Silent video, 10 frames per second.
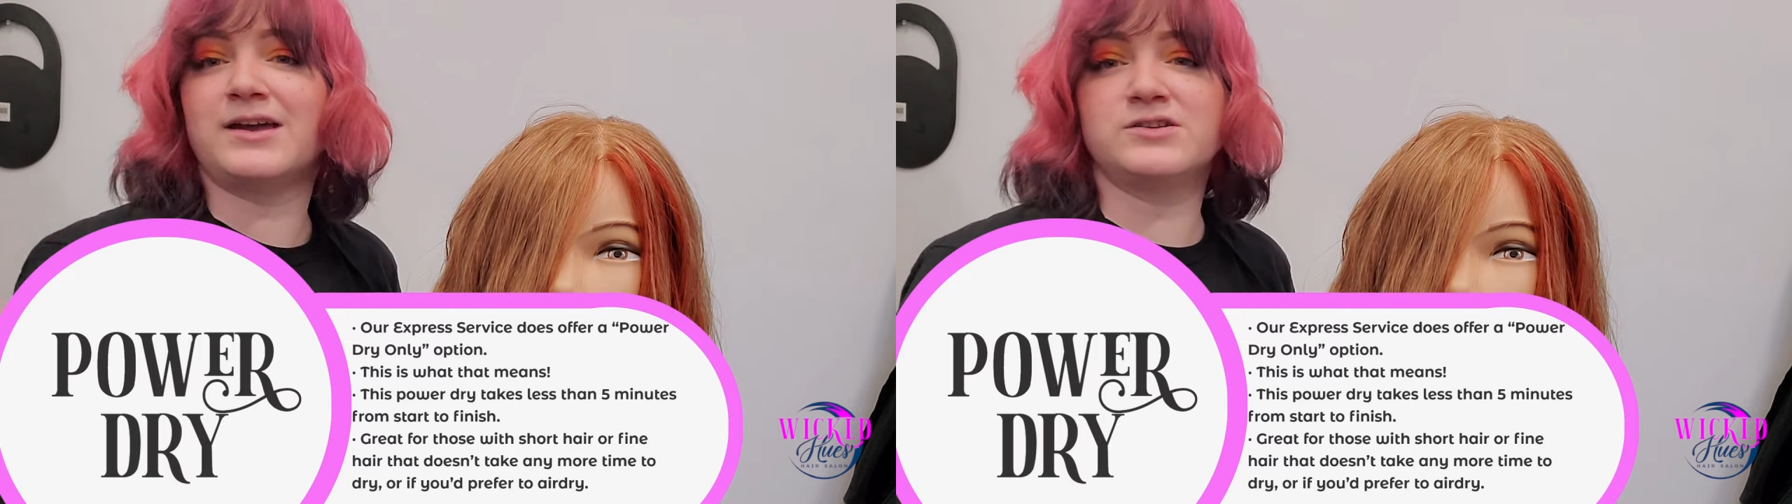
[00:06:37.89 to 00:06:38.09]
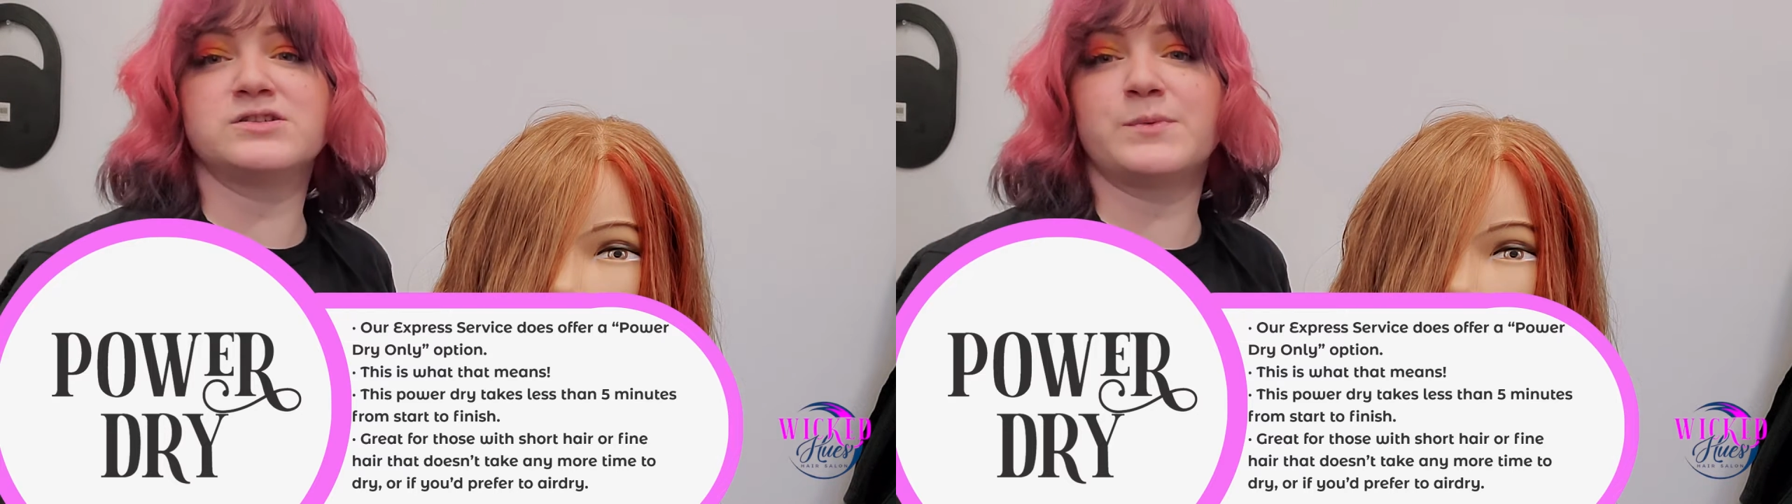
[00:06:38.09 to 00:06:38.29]

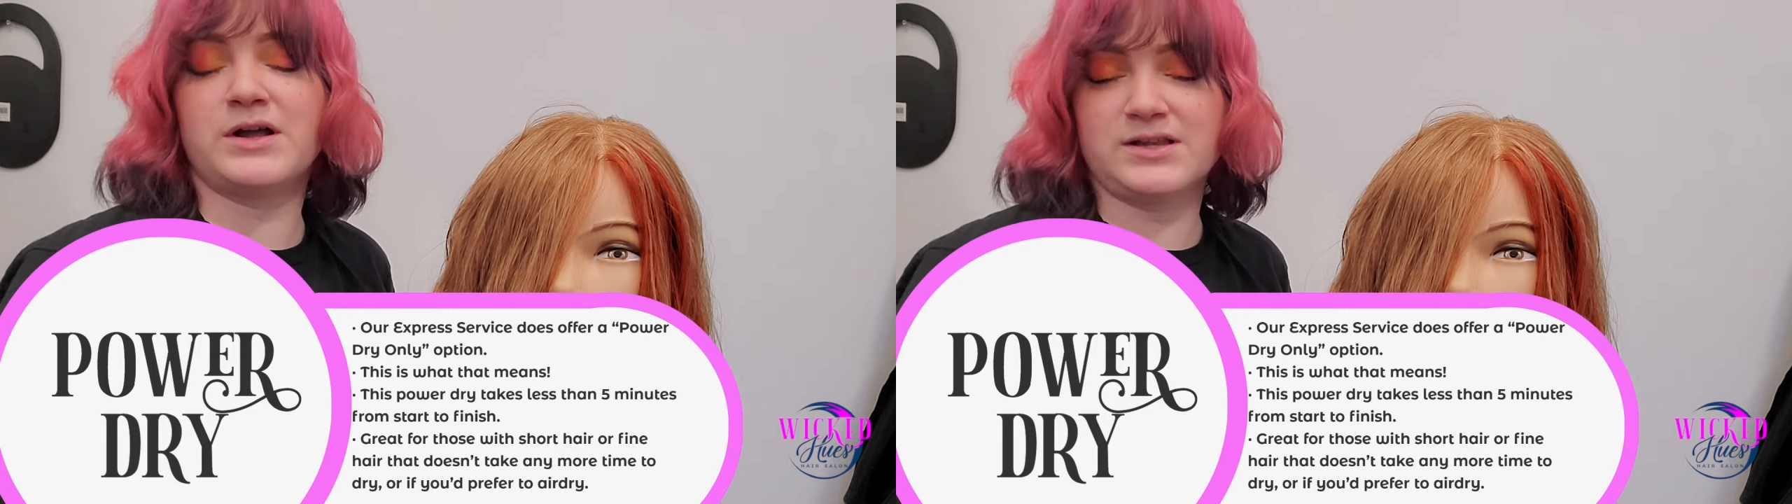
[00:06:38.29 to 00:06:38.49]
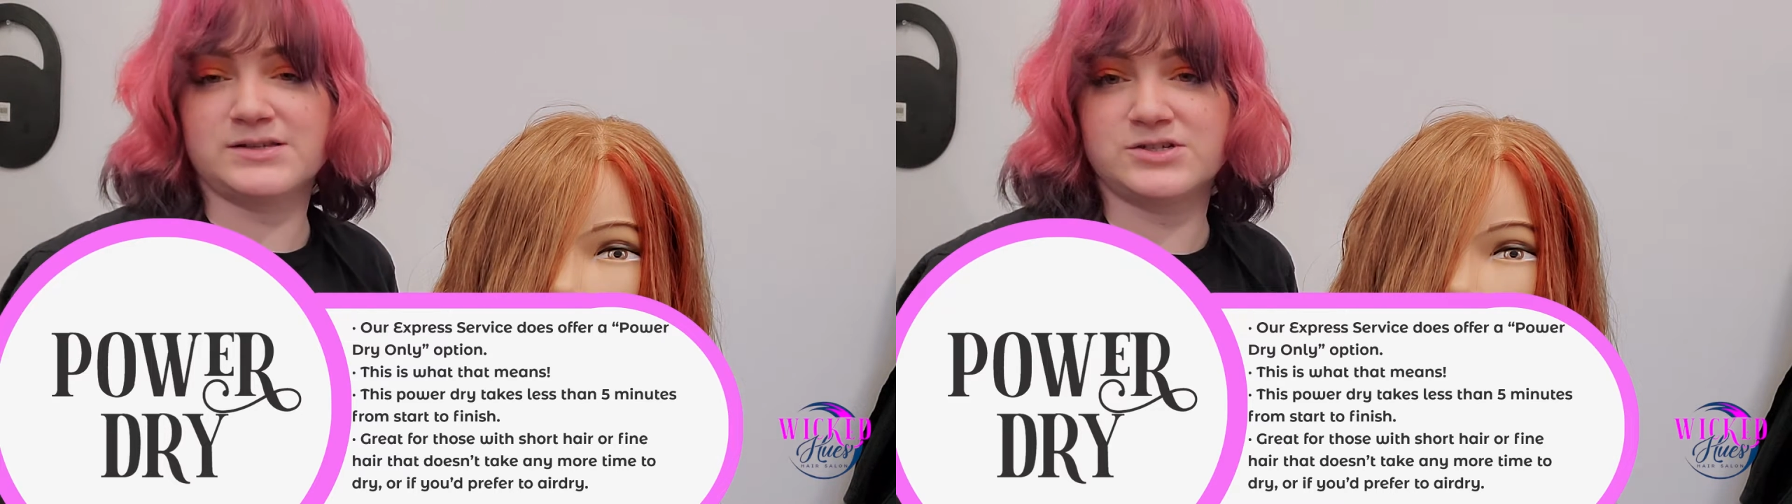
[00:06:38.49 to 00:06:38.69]
and just
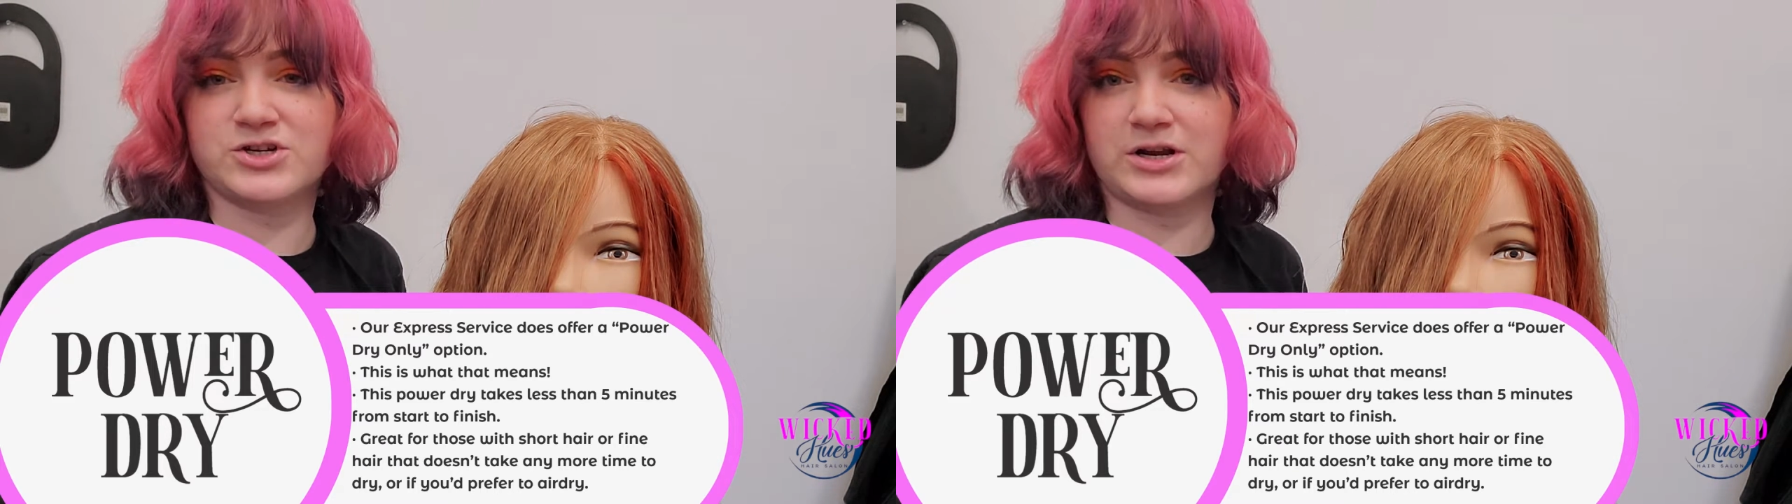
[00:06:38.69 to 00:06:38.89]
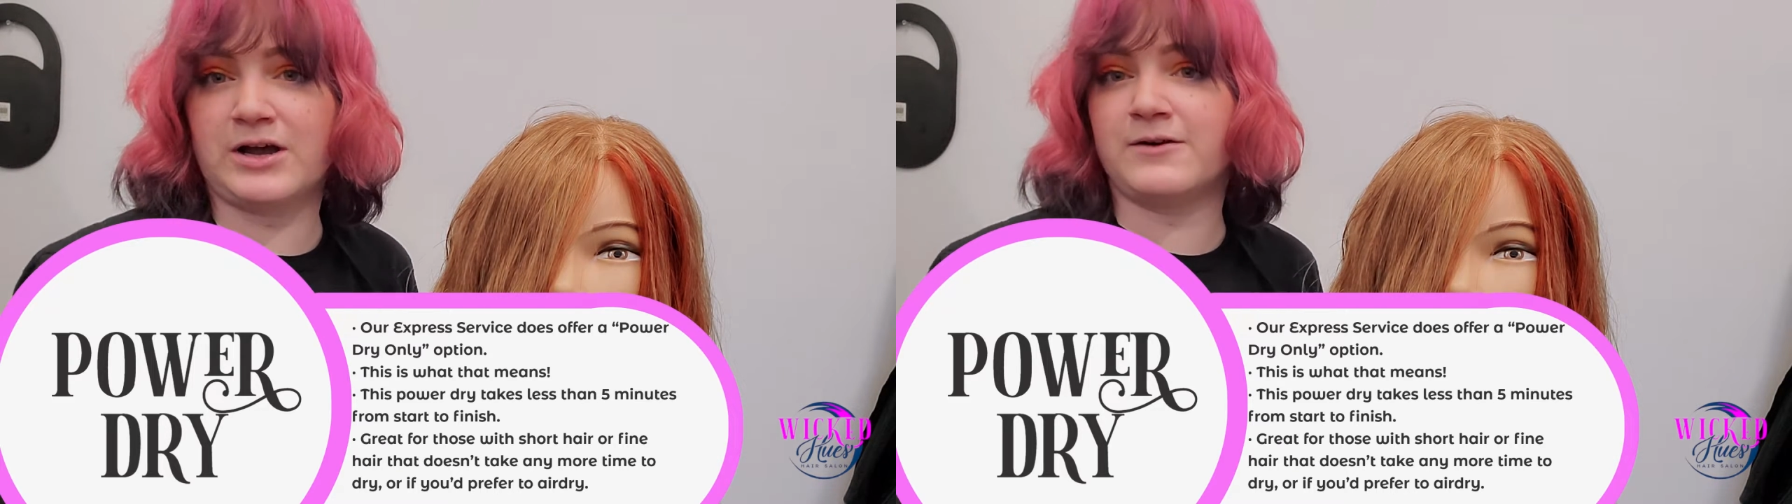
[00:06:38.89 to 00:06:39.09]
polish
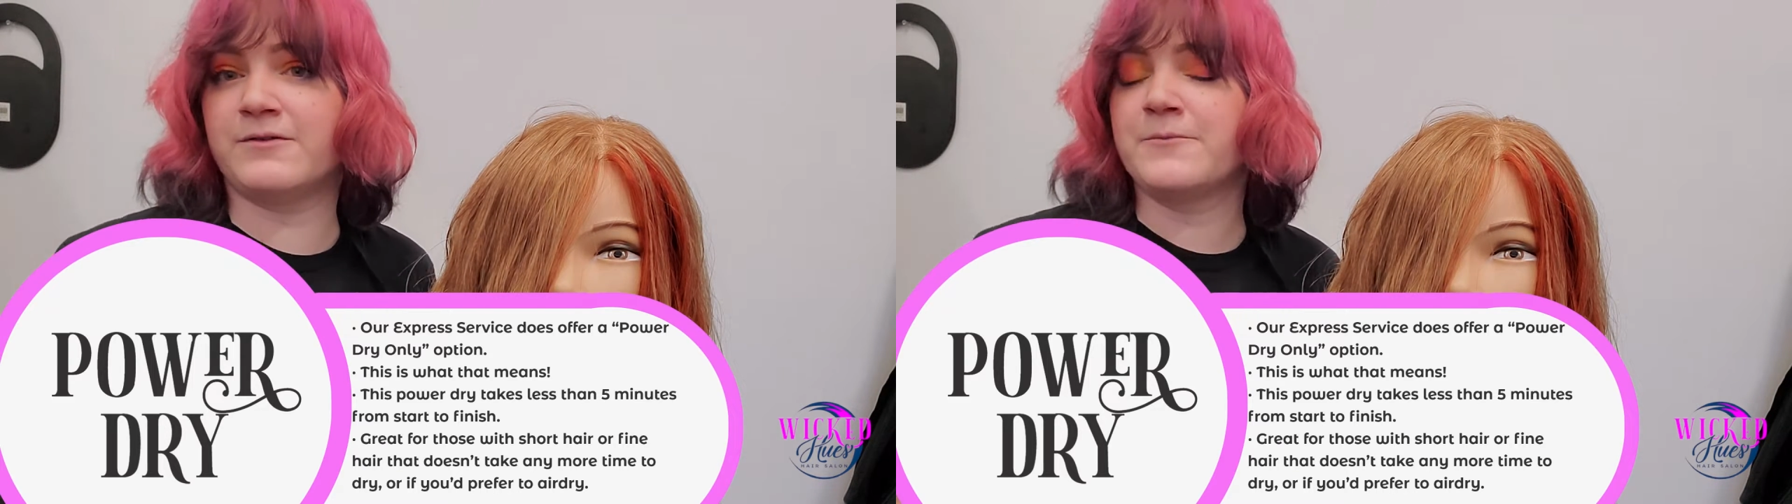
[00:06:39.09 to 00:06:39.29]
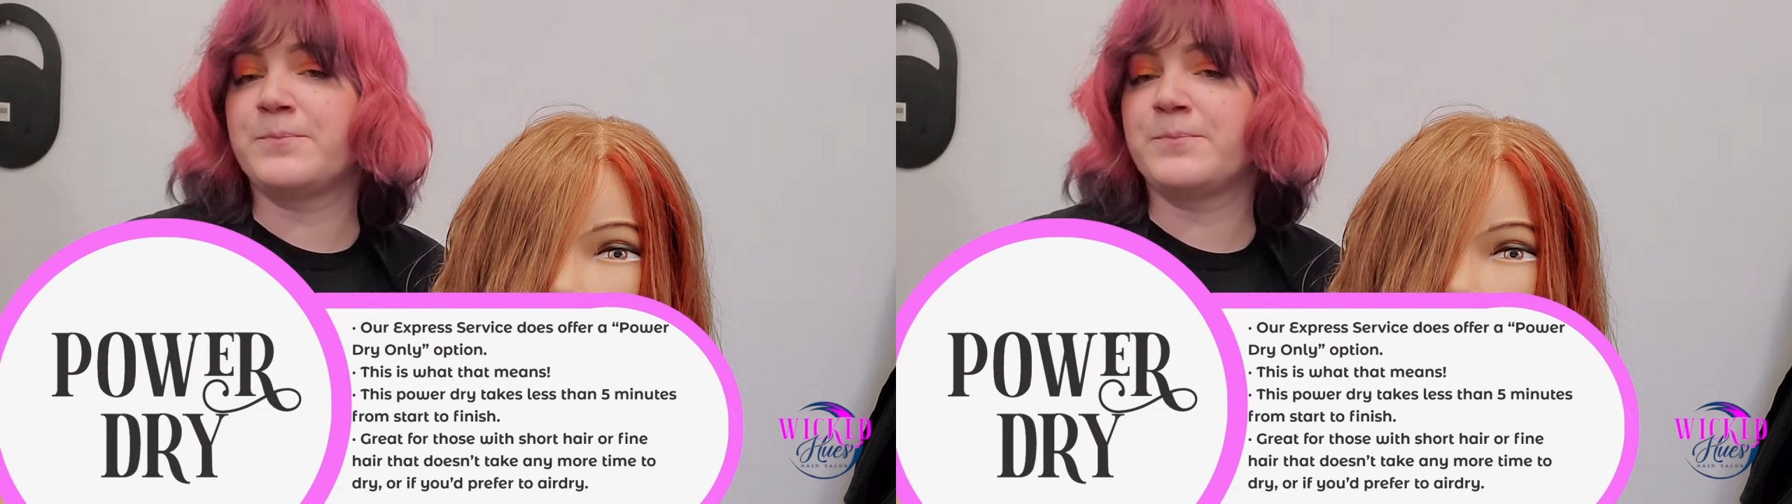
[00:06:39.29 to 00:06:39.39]
it off